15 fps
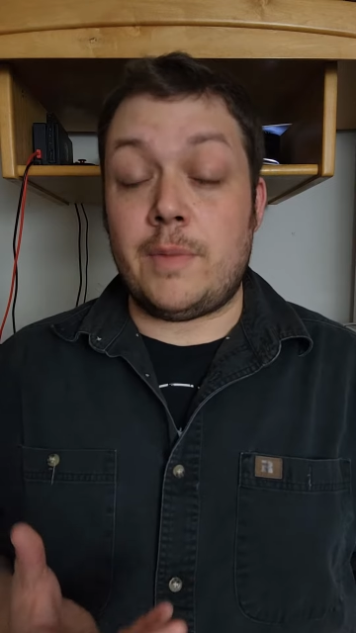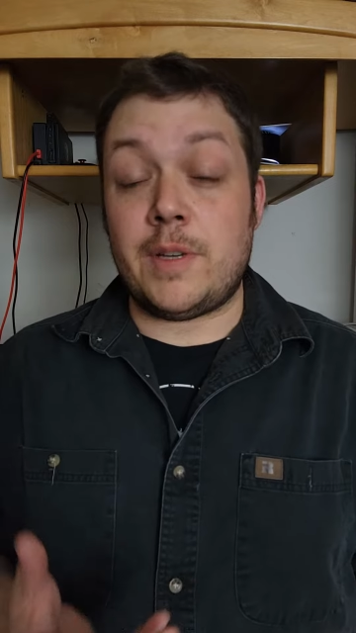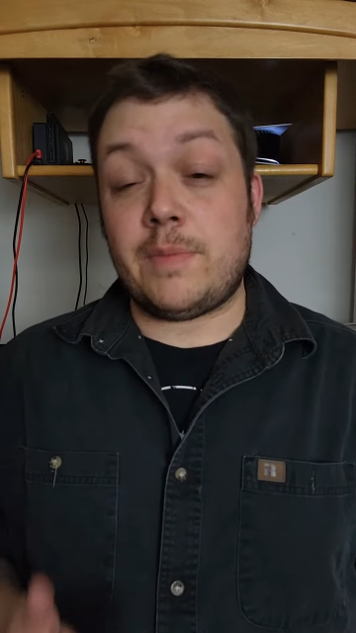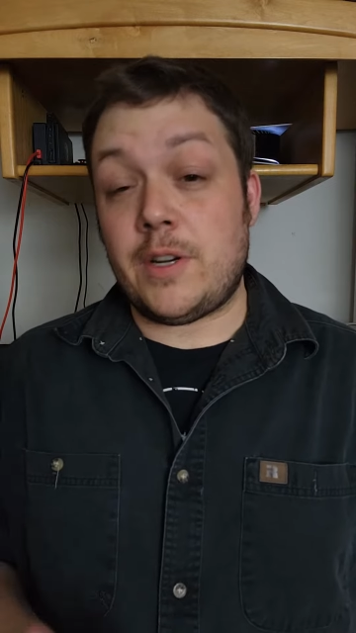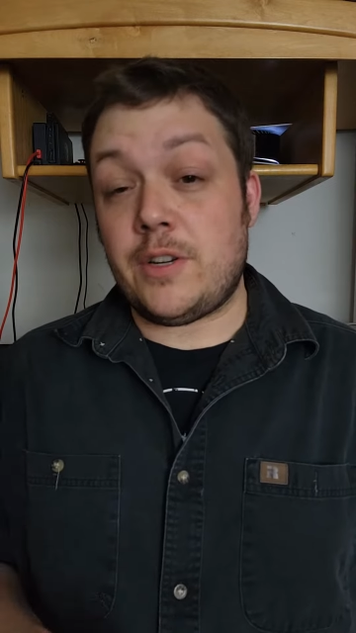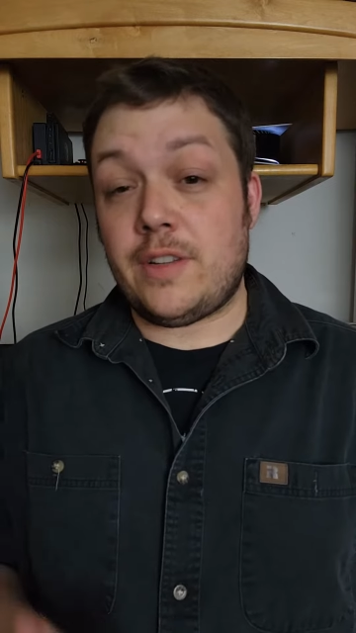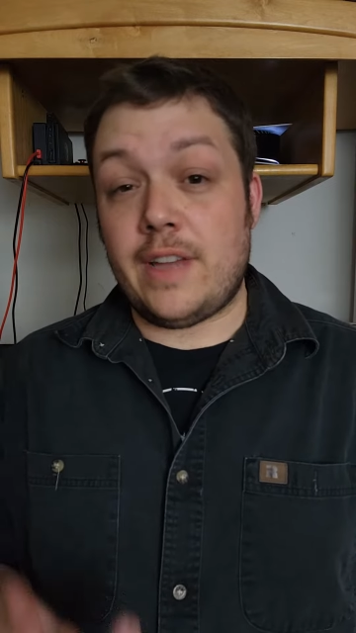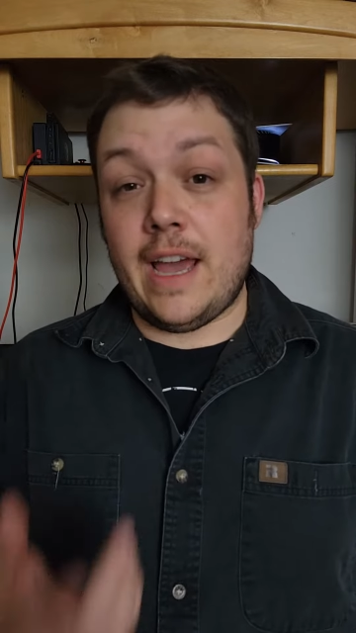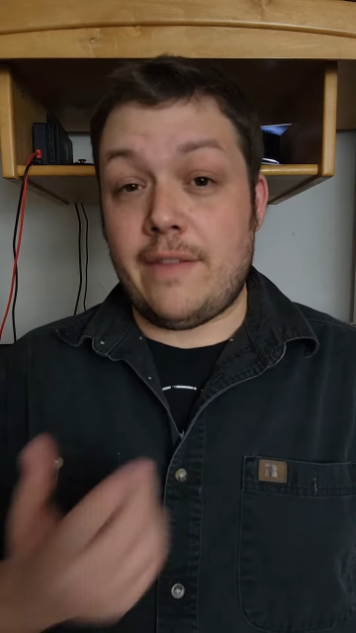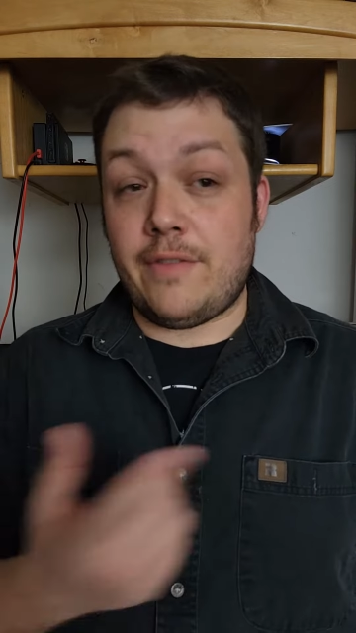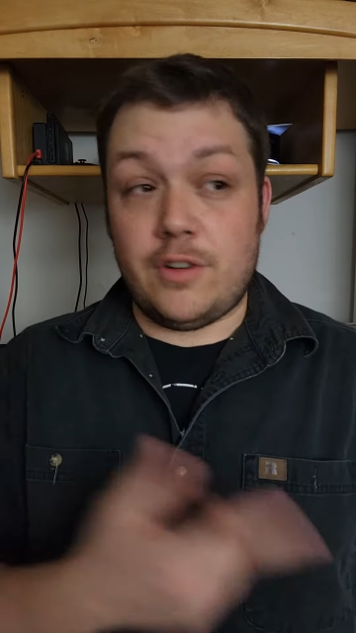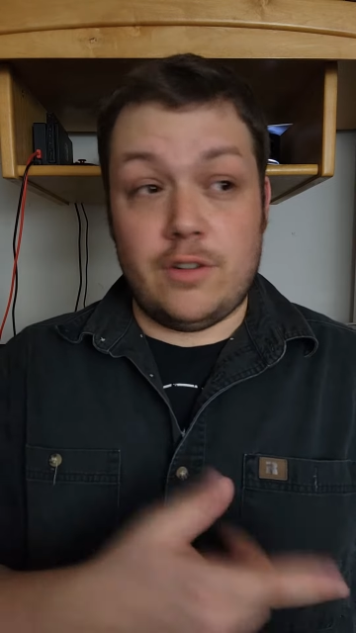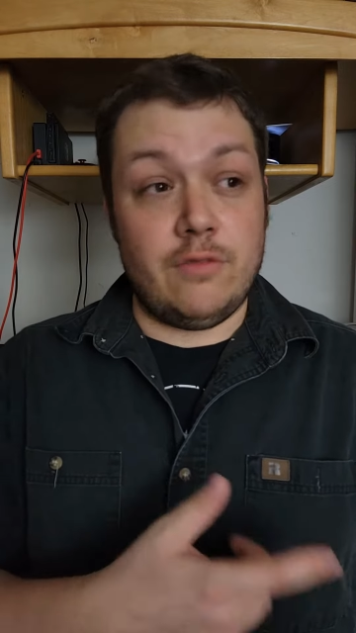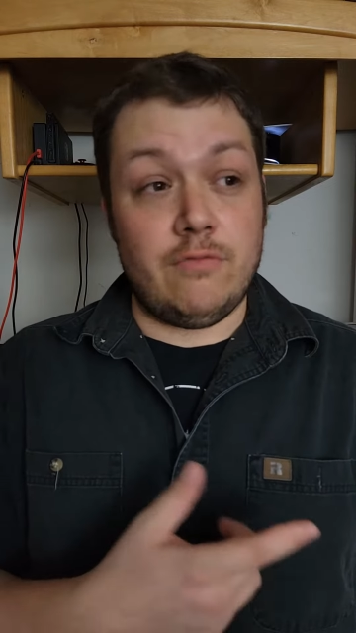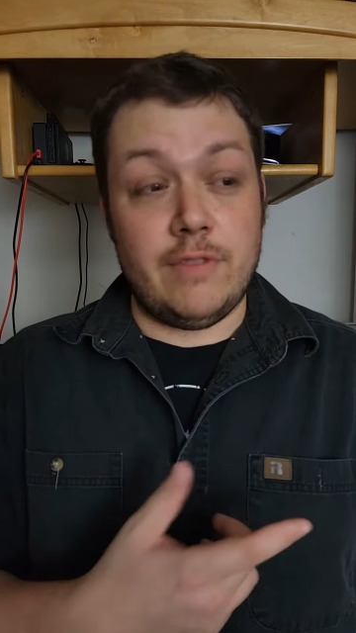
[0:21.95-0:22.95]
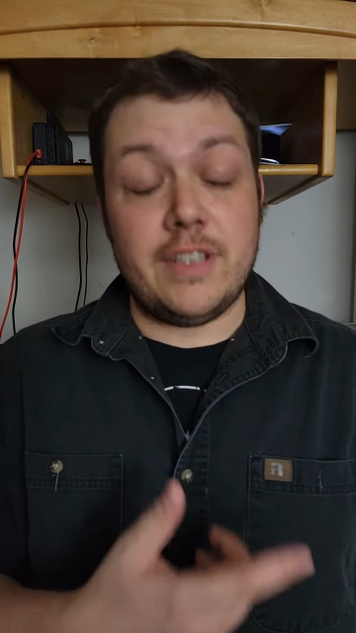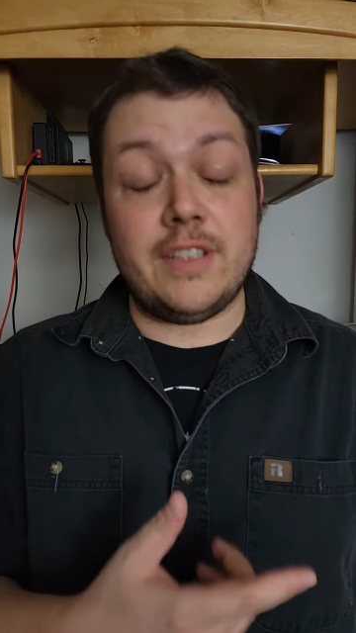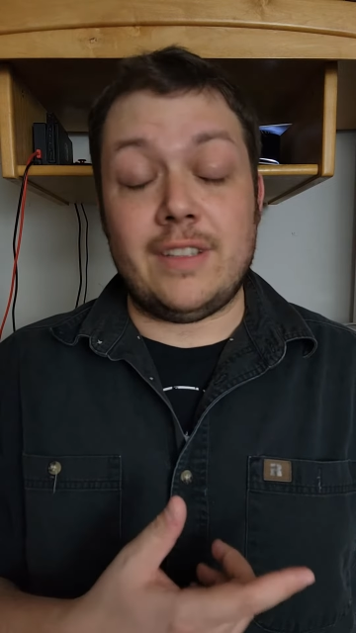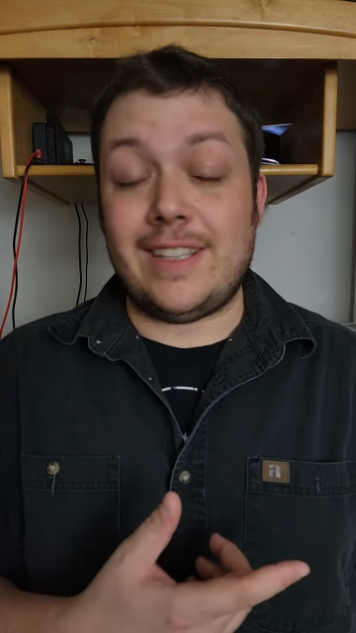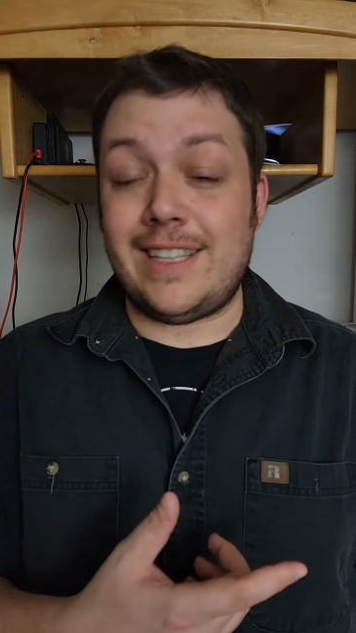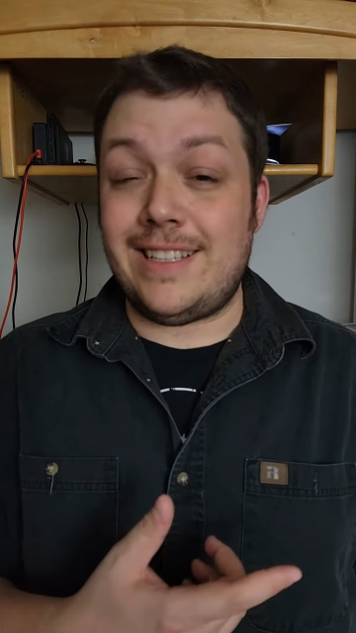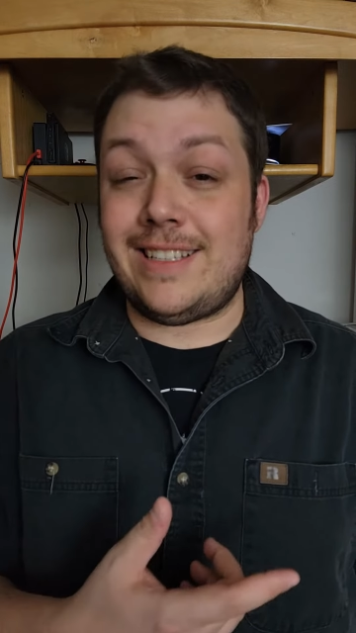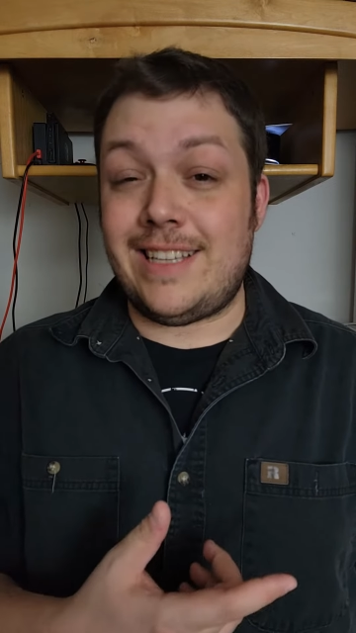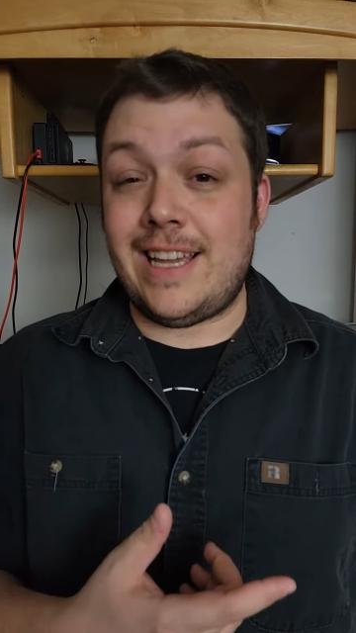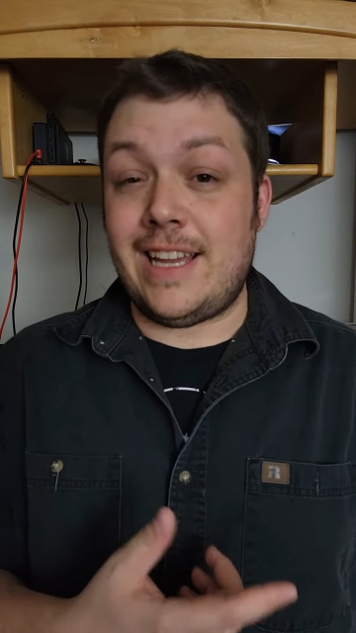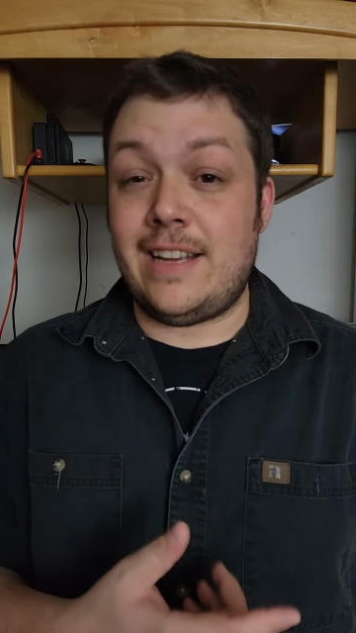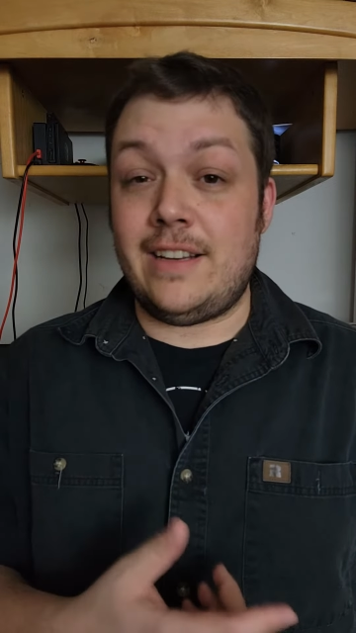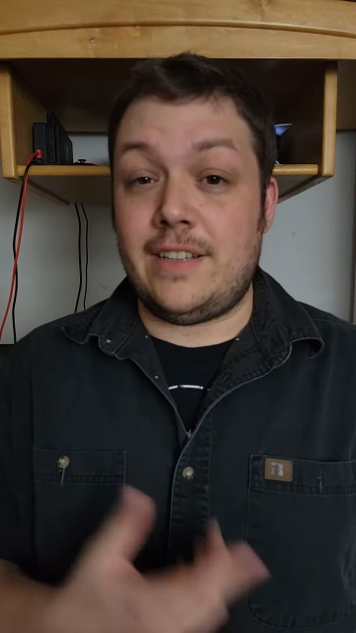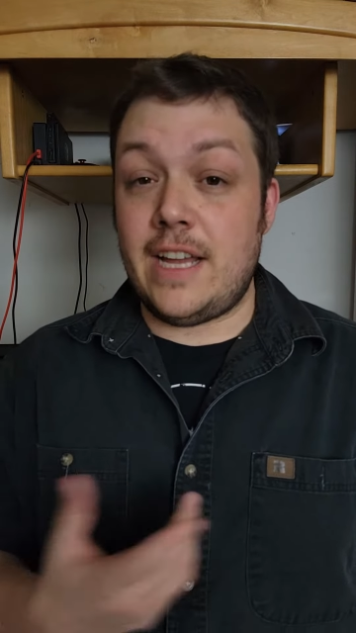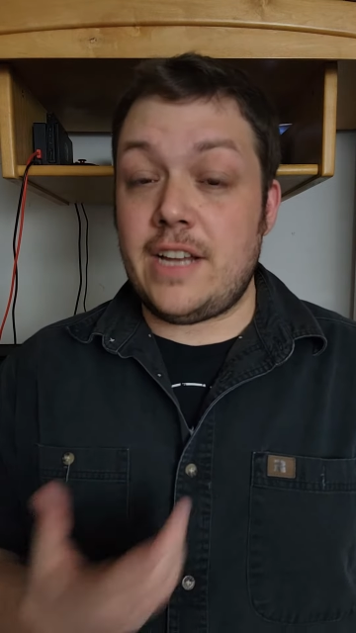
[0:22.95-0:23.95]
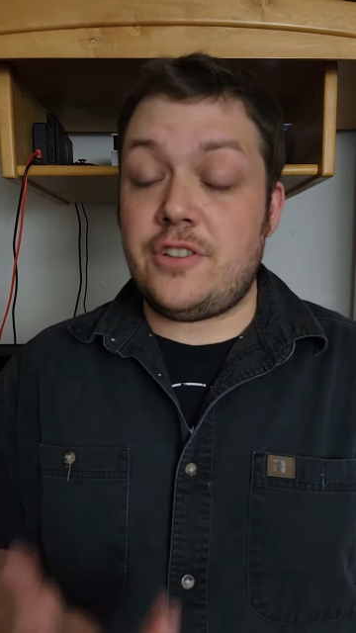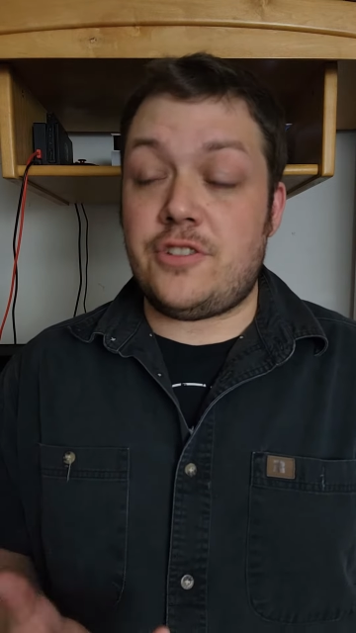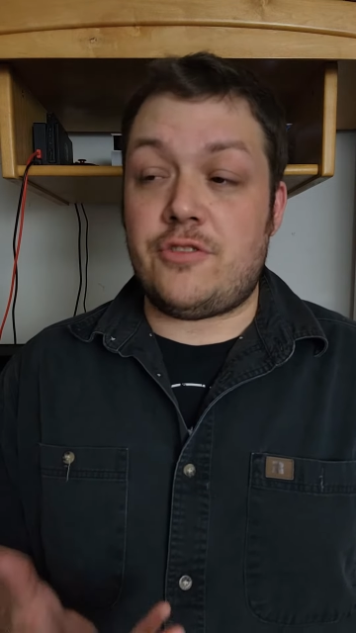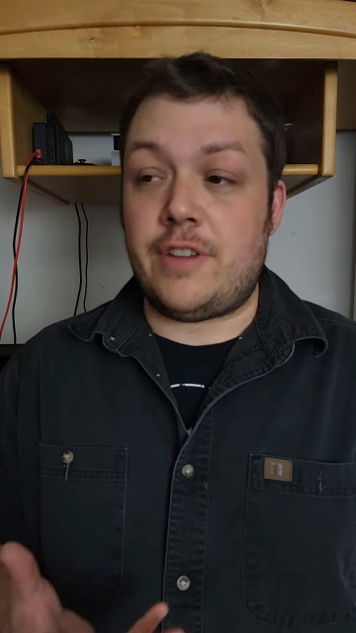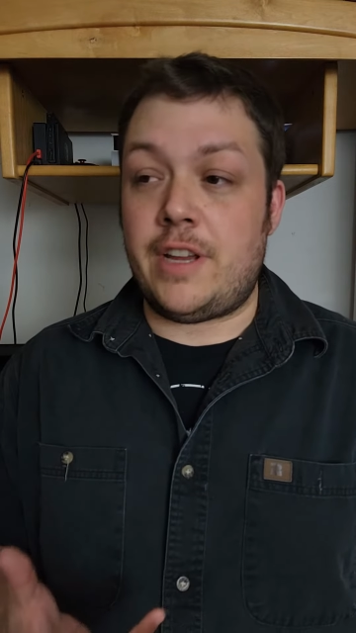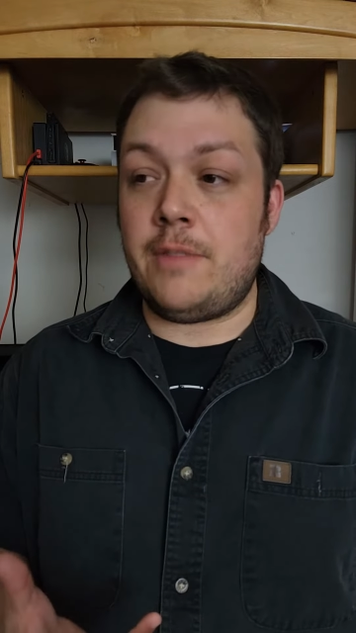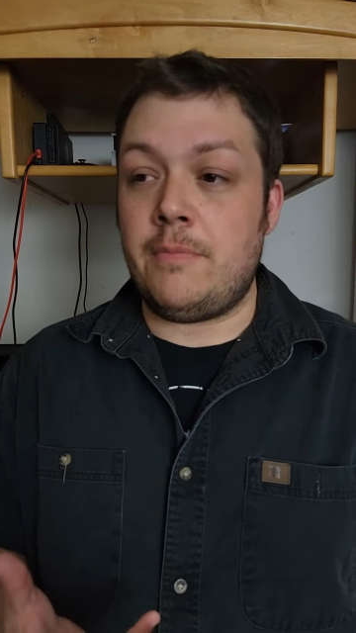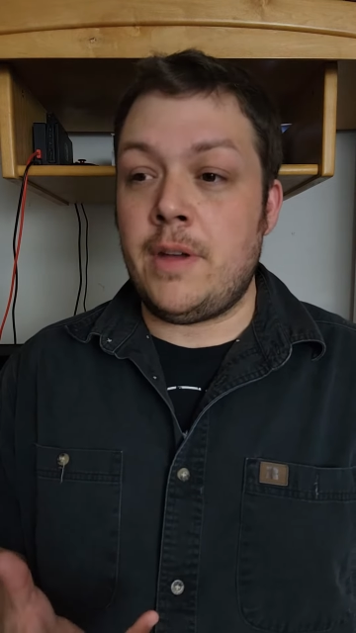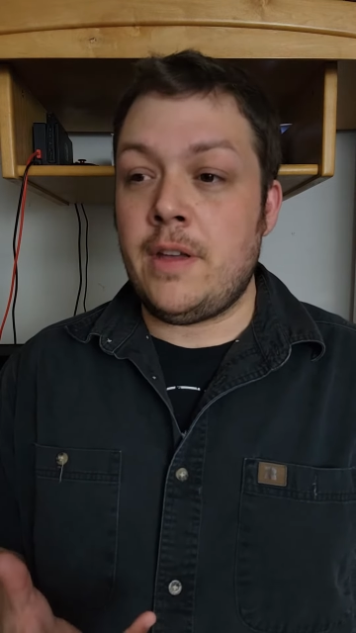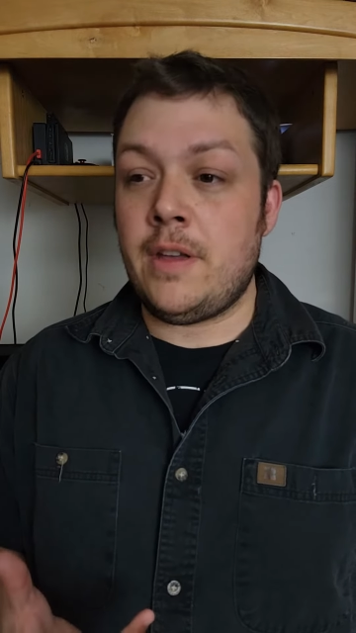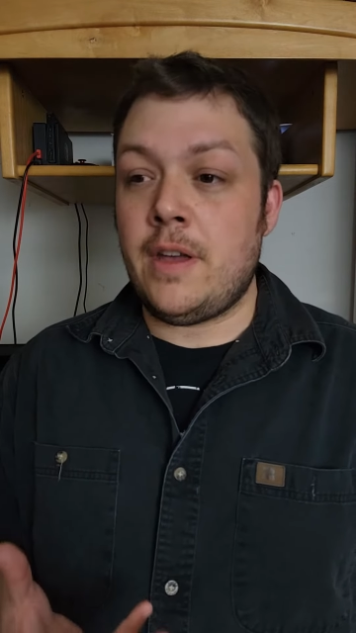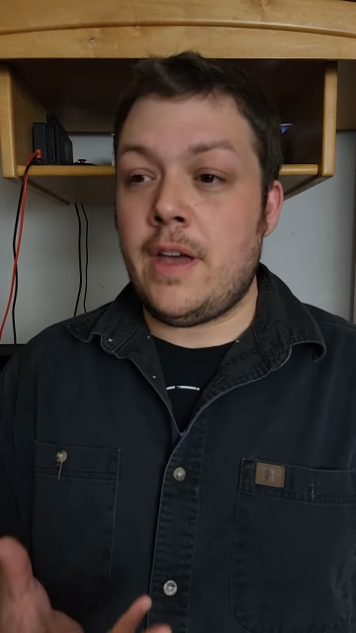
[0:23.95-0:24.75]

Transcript: especially after recently seeing Deadstream,